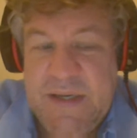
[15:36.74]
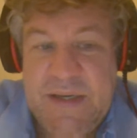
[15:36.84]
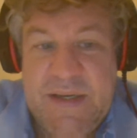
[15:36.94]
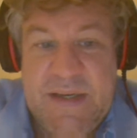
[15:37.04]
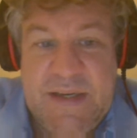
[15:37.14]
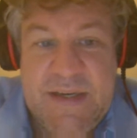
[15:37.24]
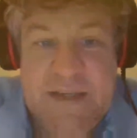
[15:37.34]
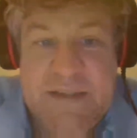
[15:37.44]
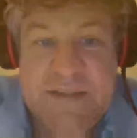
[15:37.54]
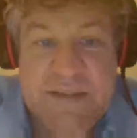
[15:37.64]

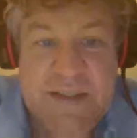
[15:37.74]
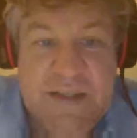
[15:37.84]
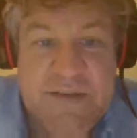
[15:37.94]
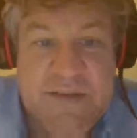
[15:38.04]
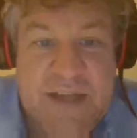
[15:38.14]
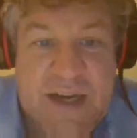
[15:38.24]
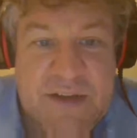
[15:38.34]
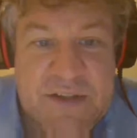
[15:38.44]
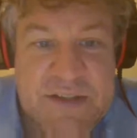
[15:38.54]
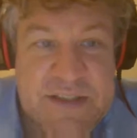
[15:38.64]
and the
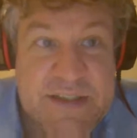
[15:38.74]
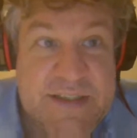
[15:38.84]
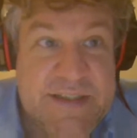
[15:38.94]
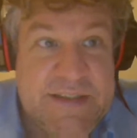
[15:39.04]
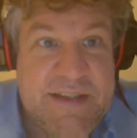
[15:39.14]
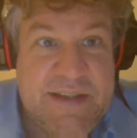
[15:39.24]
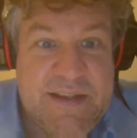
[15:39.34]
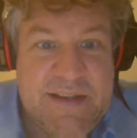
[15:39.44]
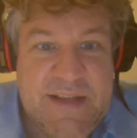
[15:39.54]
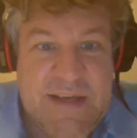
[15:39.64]
other thing
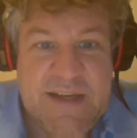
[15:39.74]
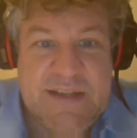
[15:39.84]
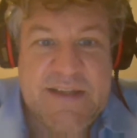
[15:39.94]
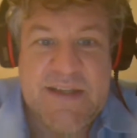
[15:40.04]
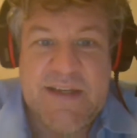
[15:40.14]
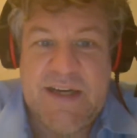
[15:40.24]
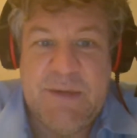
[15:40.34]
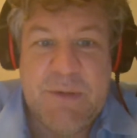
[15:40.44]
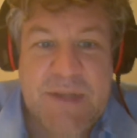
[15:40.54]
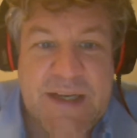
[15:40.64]
that I
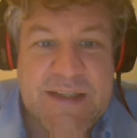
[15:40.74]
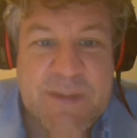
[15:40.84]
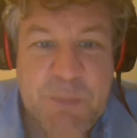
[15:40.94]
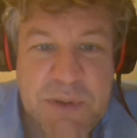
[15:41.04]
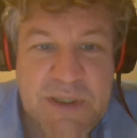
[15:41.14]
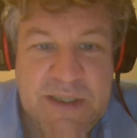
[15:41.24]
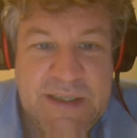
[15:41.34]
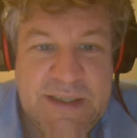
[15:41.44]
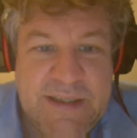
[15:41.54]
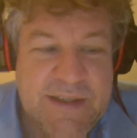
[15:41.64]
would like to
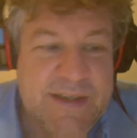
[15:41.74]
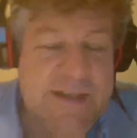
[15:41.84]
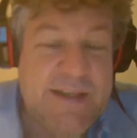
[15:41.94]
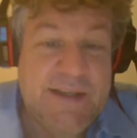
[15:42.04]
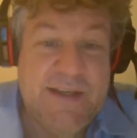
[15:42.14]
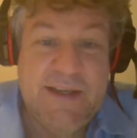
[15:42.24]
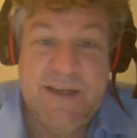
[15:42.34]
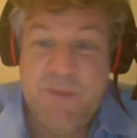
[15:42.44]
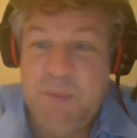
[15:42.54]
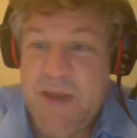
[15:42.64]
plead
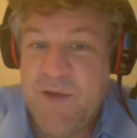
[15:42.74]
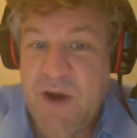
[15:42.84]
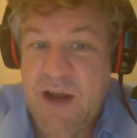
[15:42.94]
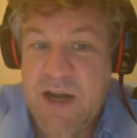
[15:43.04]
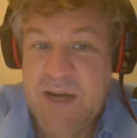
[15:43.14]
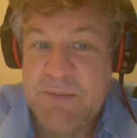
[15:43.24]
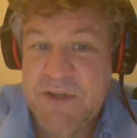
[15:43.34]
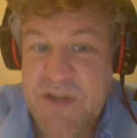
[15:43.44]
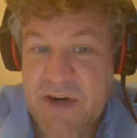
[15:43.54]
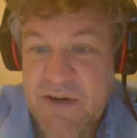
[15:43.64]
and beg Rob and
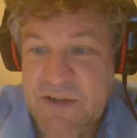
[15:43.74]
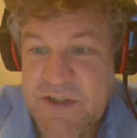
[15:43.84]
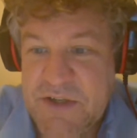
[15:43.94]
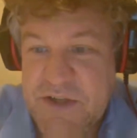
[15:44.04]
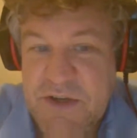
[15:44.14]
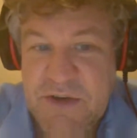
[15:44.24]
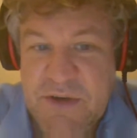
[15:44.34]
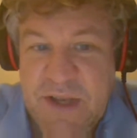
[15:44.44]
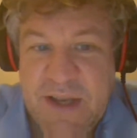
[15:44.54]
Darla to do